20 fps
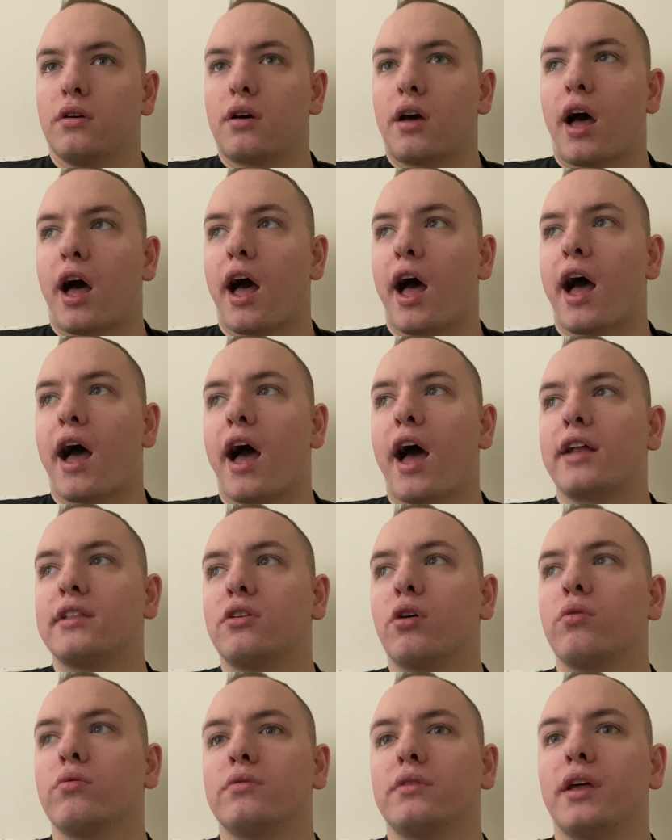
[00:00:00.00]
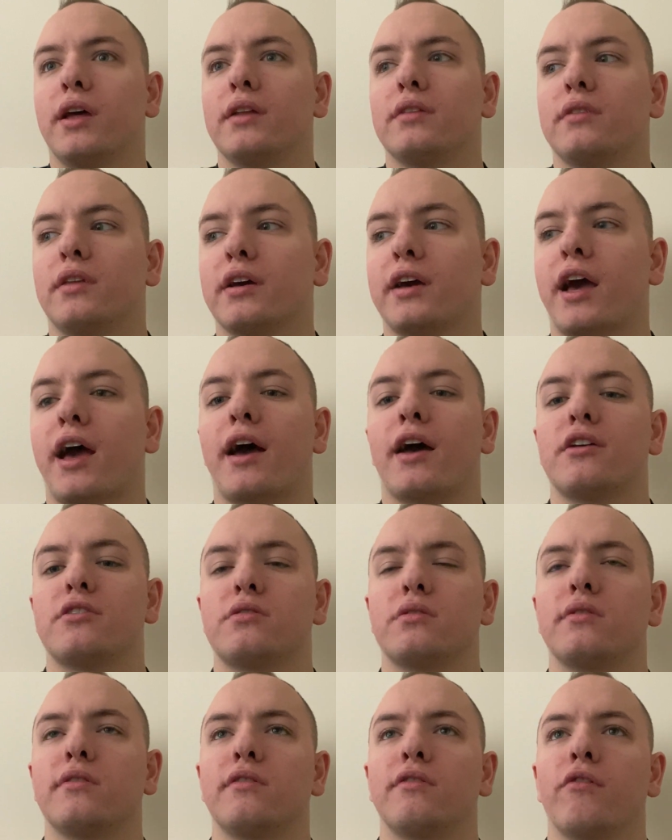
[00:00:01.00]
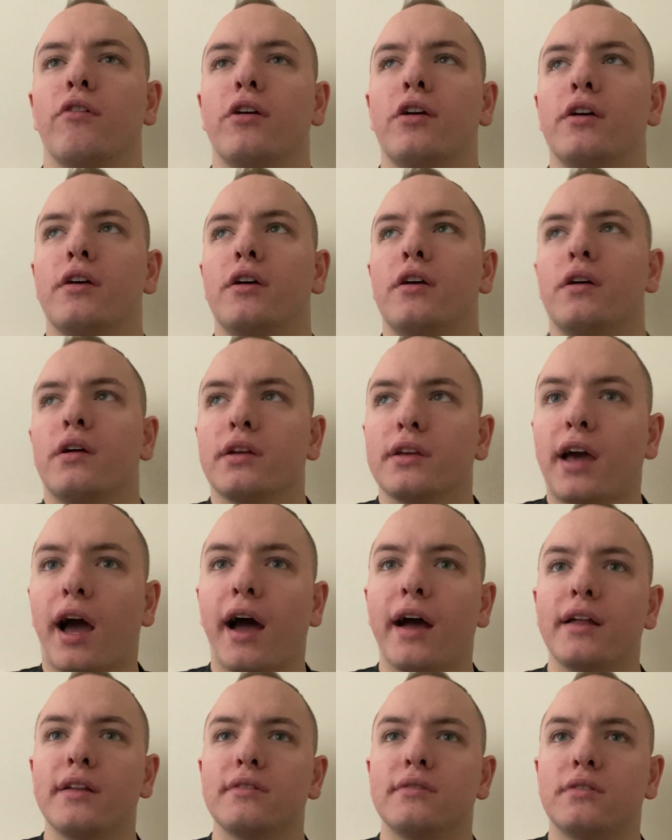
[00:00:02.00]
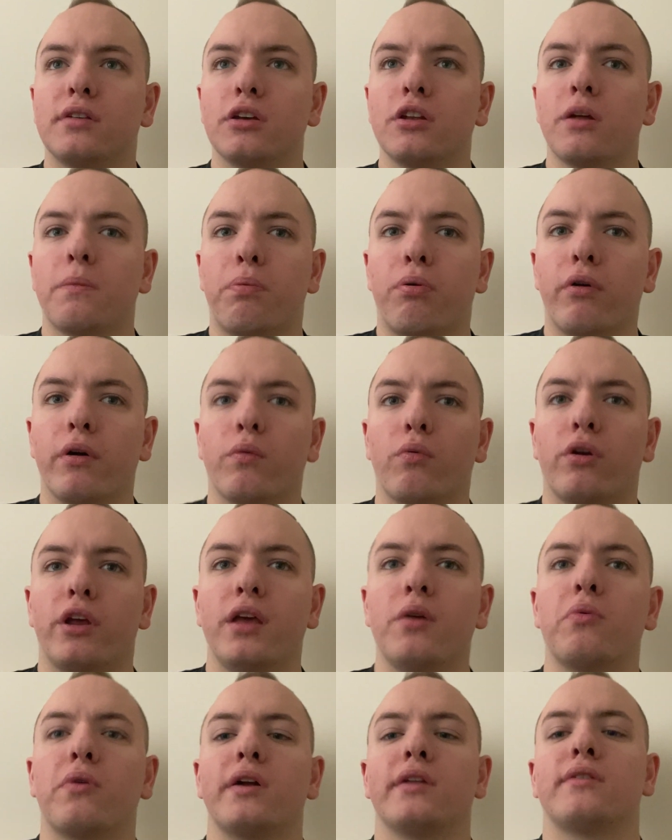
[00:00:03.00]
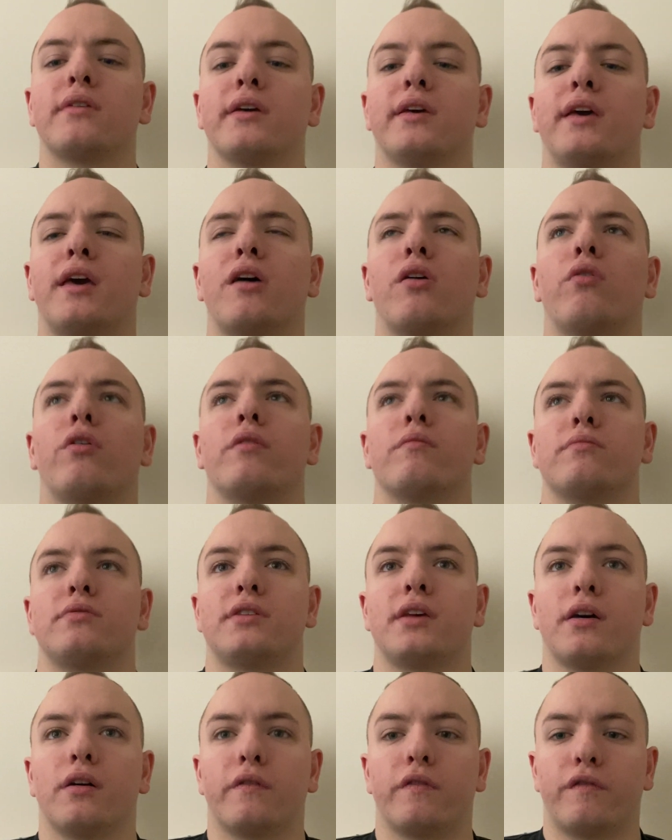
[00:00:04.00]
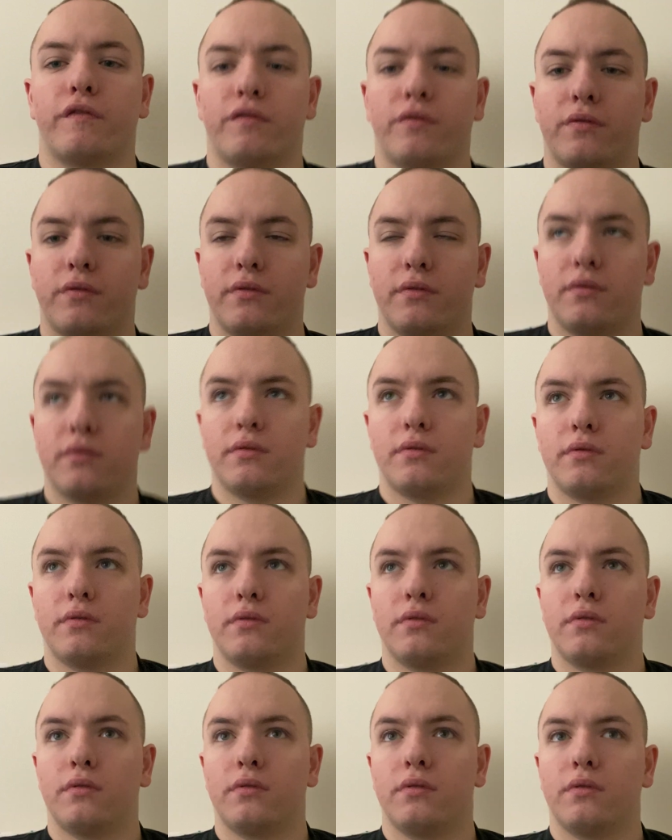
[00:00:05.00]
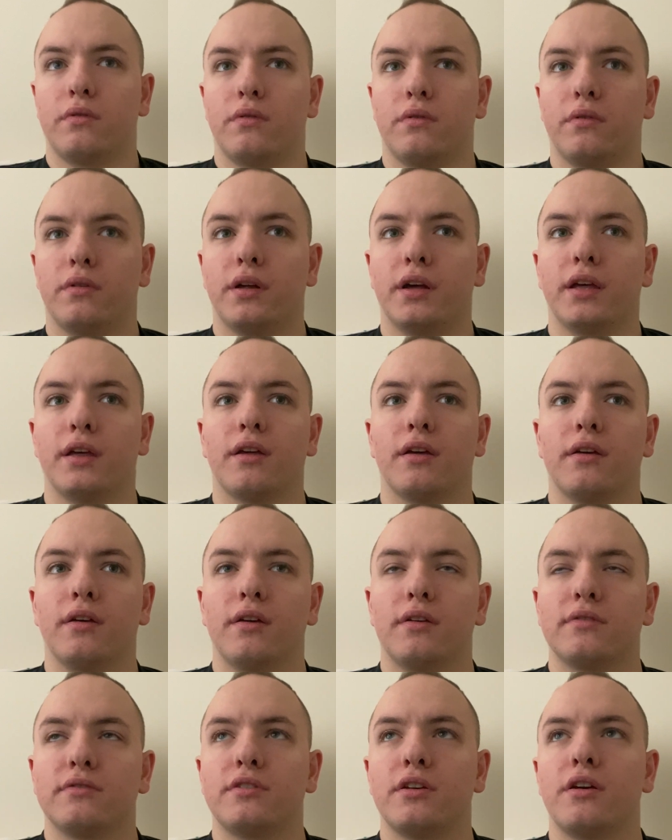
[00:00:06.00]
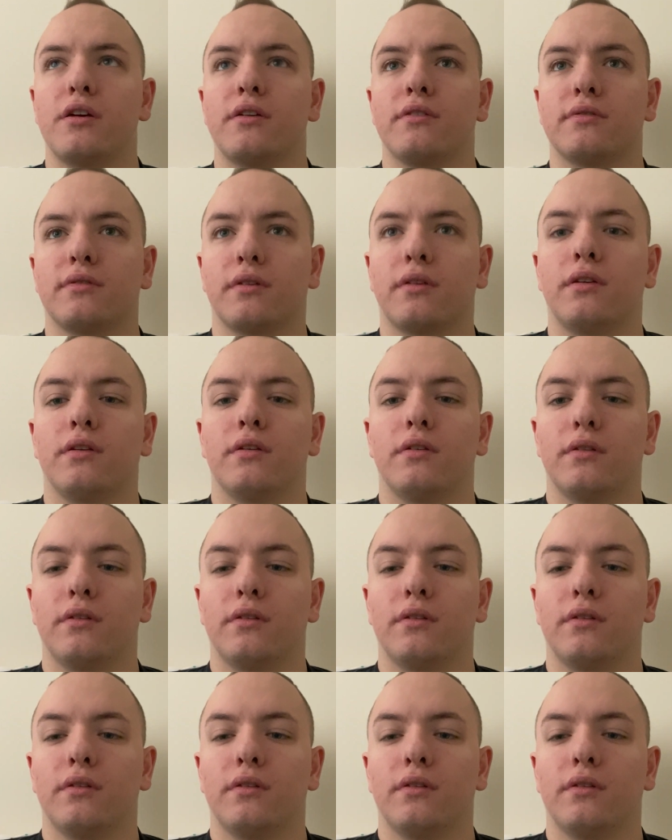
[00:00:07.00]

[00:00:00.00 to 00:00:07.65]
I don't think the guy should have gotten to the point where he wanted to kill himself. Like, seriously.